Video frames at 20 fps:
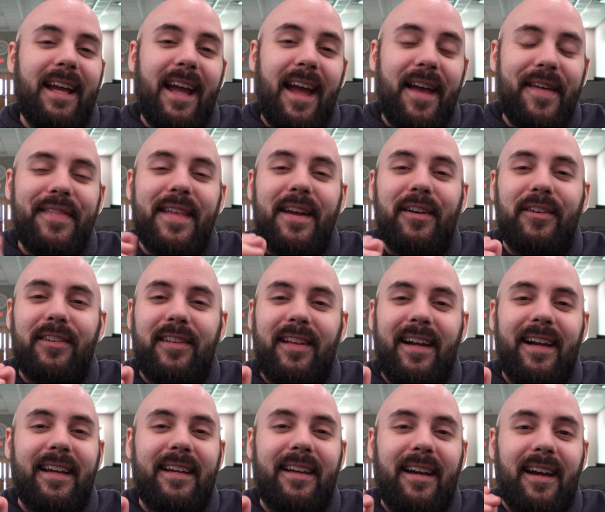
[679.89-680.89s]
and they're
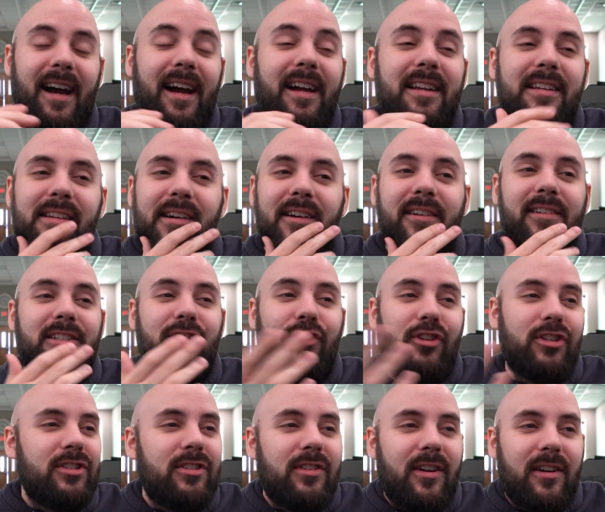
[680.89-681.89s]
like, and now I
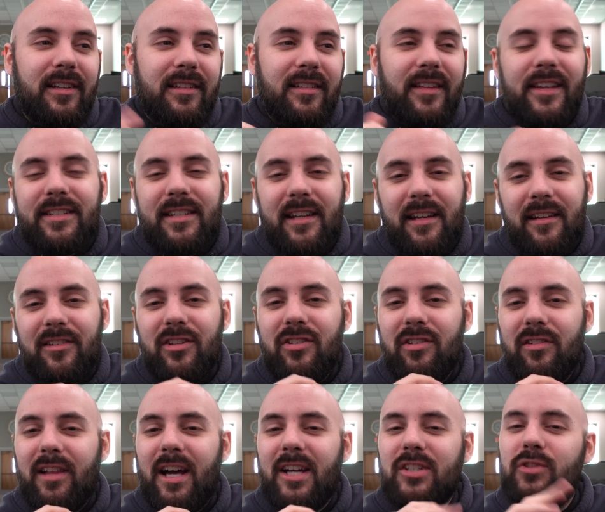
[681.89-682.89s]
just started listening to
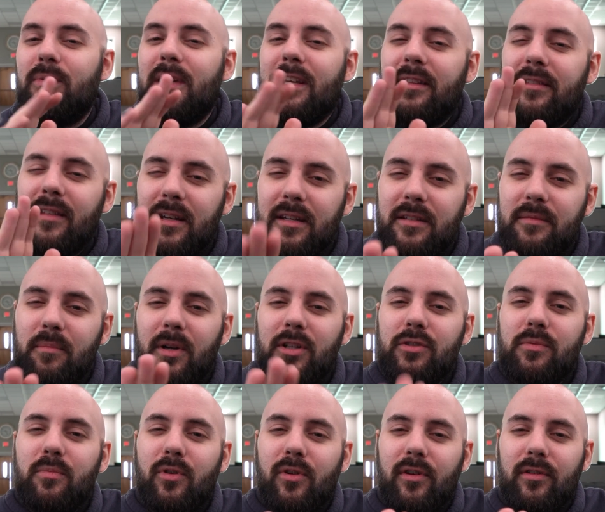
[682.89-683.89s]
you last week, then he's
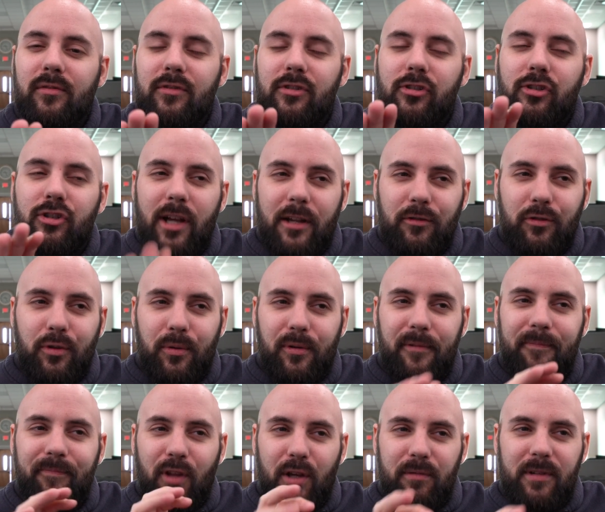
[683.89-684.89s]
much more gentle
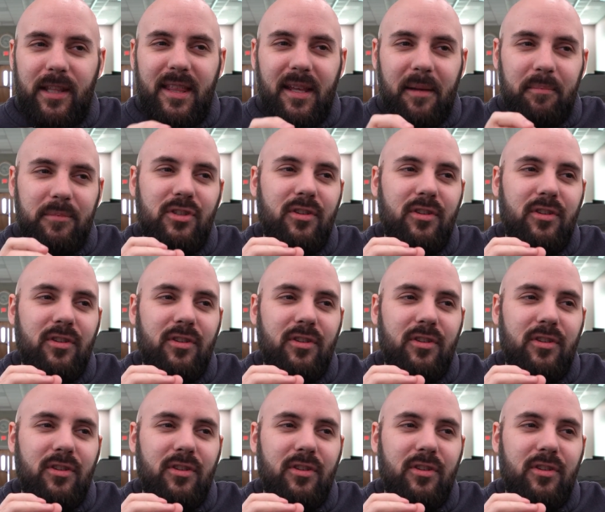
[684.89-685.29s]
with them.